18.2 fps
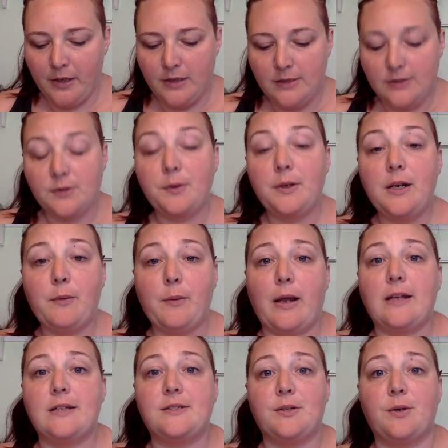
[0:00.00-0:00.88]
So
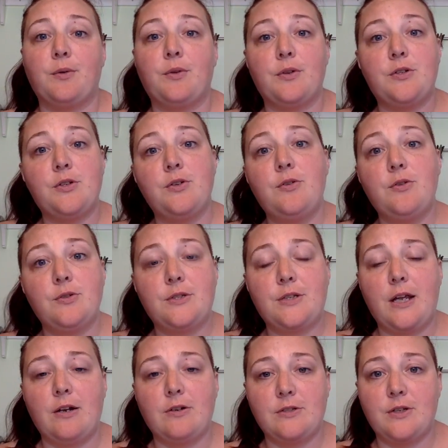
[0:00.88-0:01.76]
anyway, so the 2 new
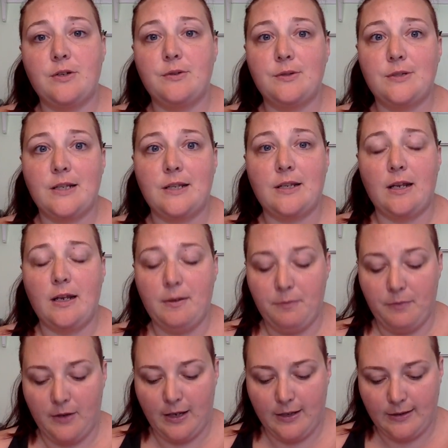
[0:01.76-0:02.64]
scare zones
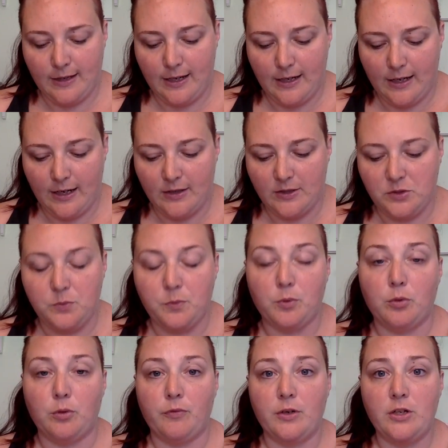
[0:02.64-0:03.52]
that they announced
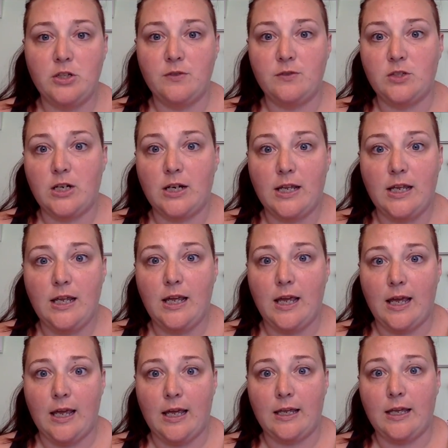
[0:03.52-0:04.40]
were Revenge of
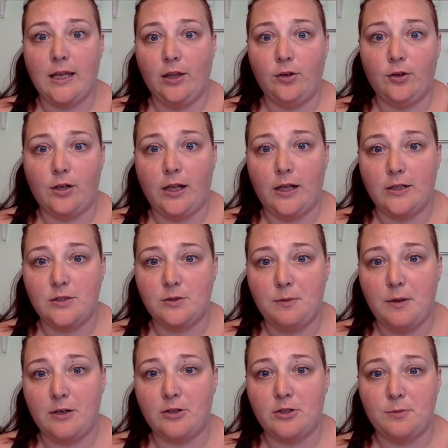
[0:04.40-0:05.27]
Chucky and Killer Clowns
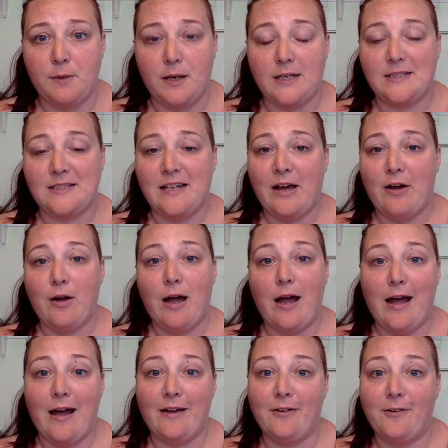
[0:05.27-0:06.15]
from Outer Space. Now,
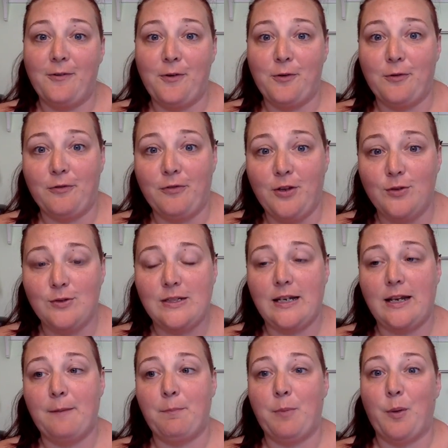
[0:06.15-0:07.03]
I don't know if you
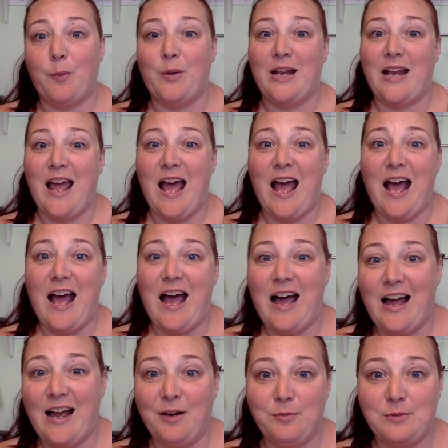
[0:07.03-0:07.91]
did it, but when
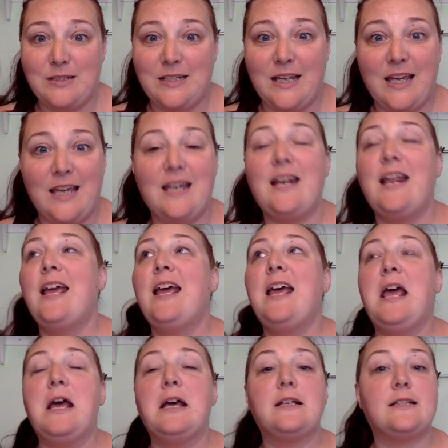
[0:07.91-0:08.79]
I was a kid,
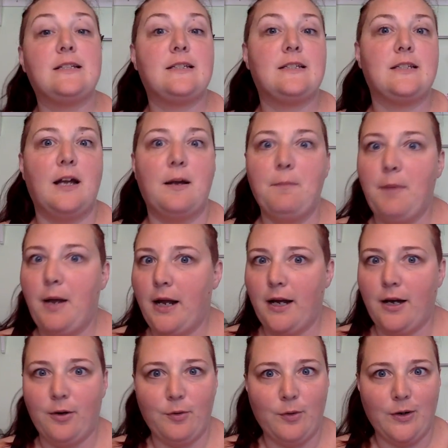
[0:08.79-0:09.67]

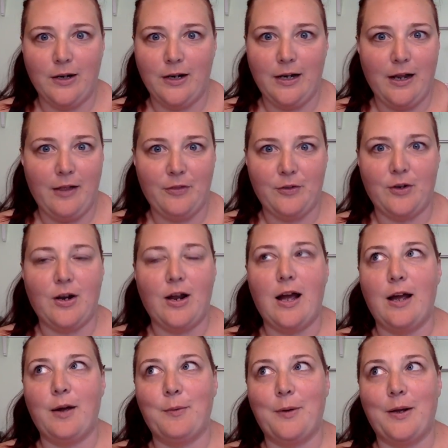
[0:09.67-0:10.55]
somehow or another,
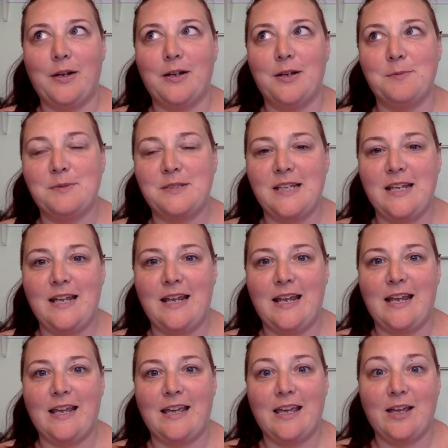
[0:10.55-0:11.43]
I wound up
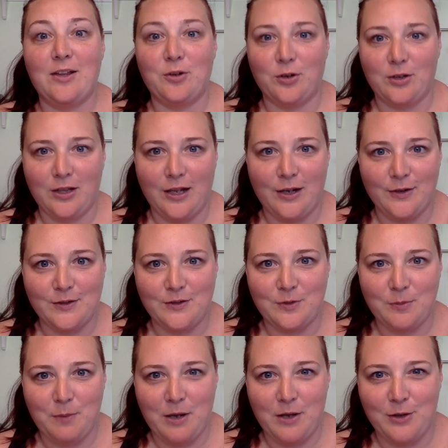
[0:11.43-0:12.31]
seeing Killer
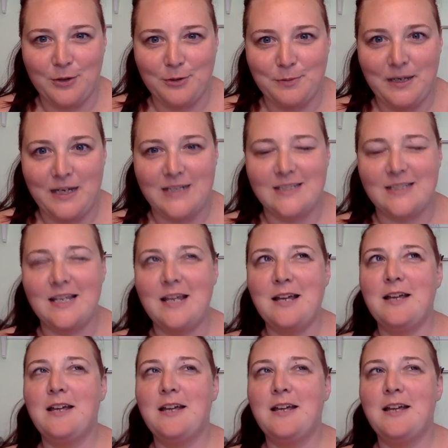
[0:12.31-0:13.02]
Clowns from Outer Space.